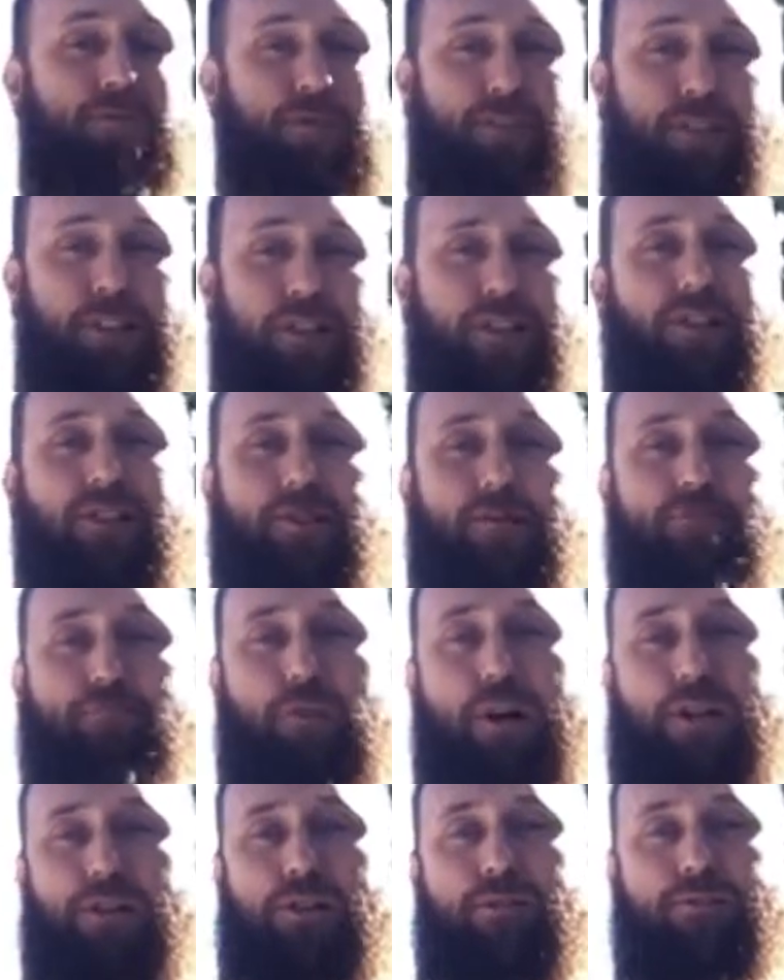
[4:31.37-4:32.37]
feeling this
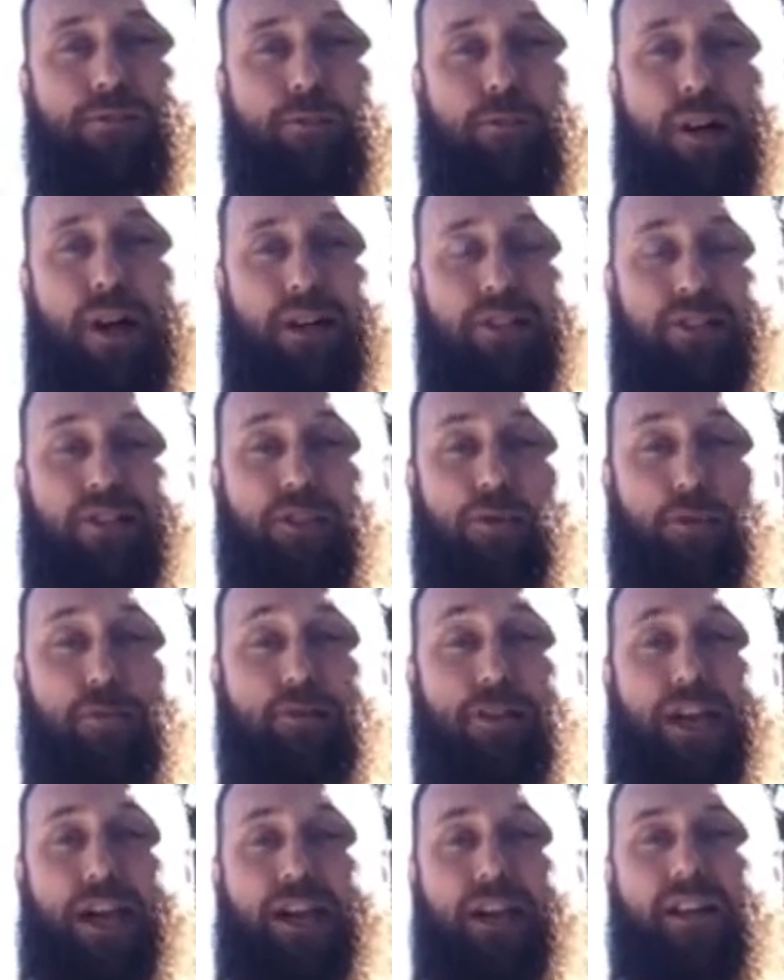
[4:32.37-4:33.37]
impression from God since we
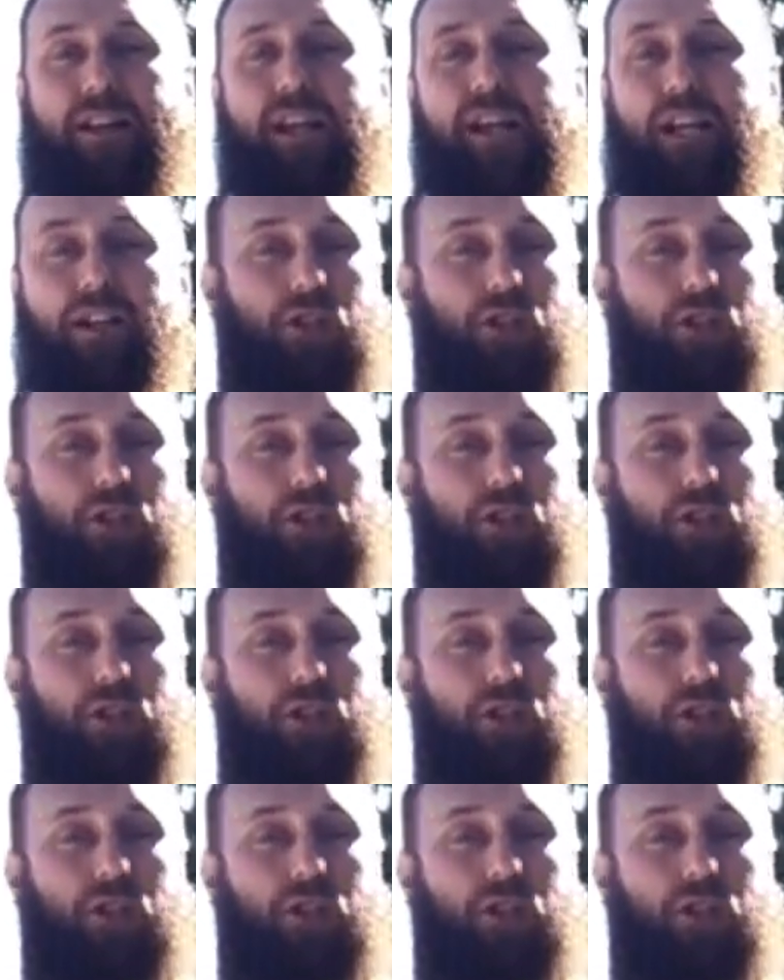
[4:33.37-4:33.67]
began